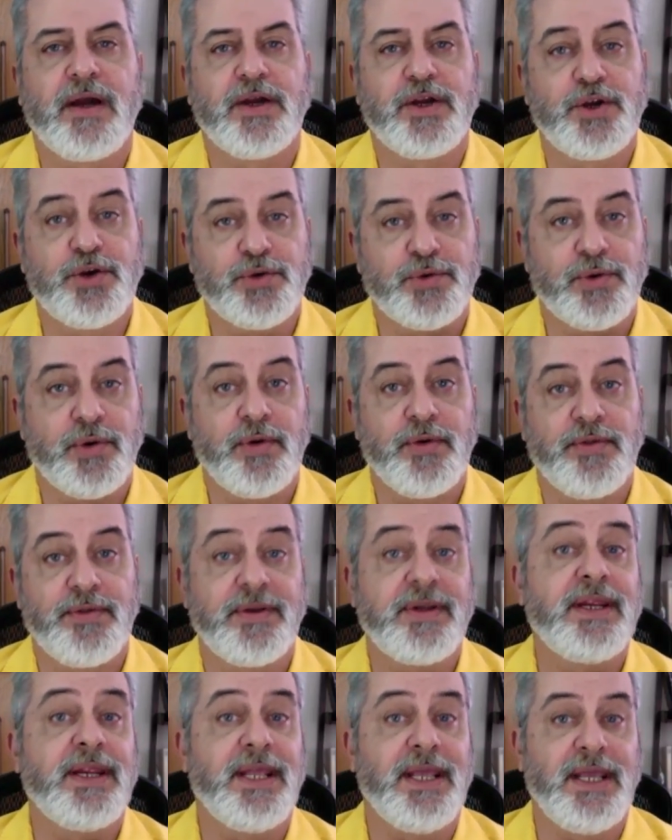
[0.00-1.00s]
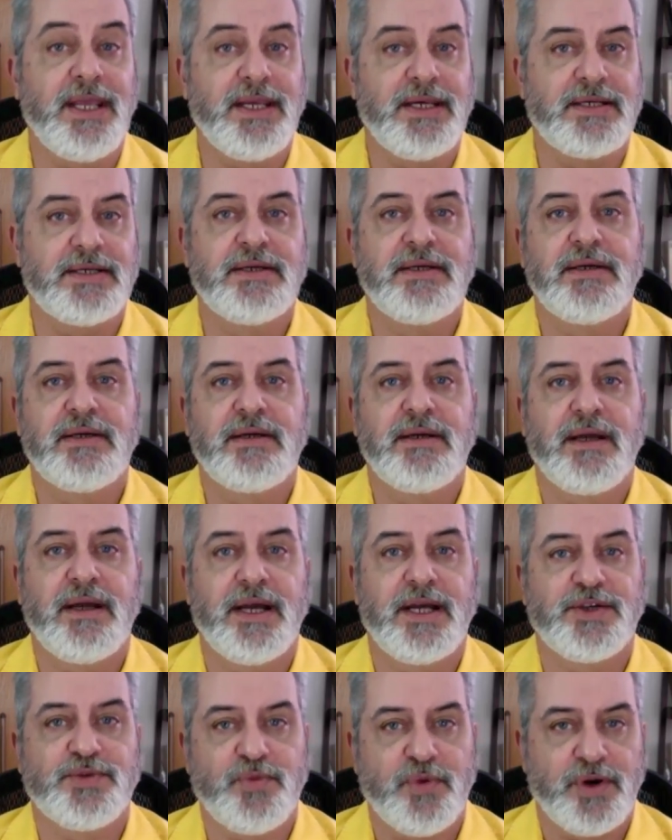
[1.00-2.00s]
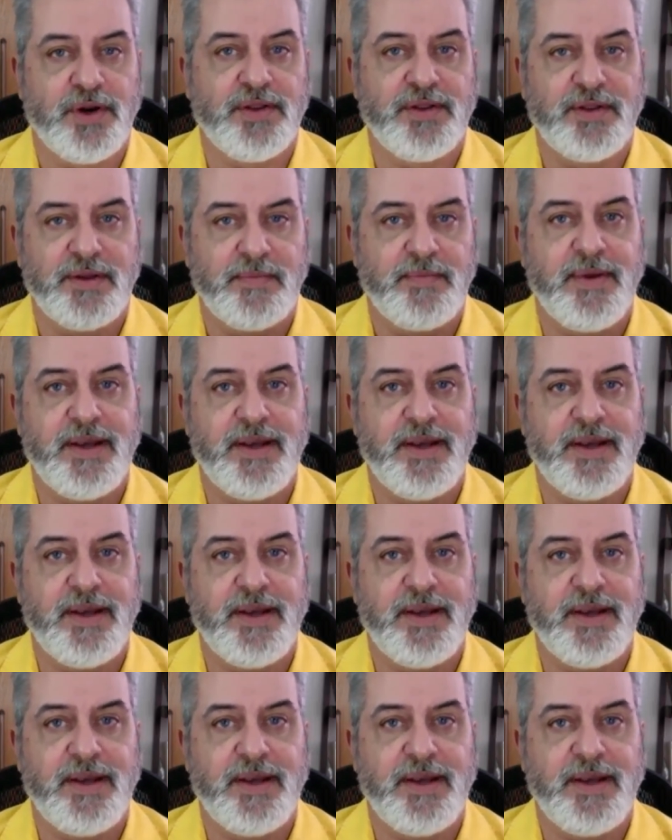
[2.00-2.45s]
growth need as one of the